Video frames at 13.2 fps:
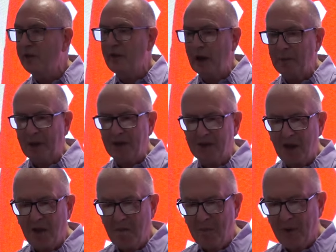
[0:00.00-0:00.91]
developments
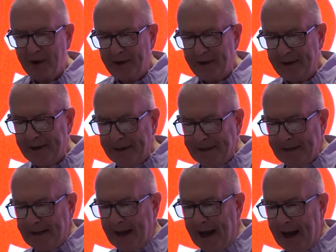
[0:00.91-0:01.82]
in Britain
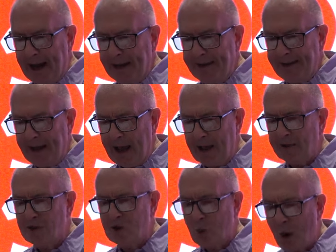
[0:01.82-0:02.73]
and
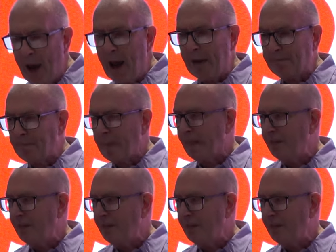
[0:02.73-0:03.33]
elsewhere.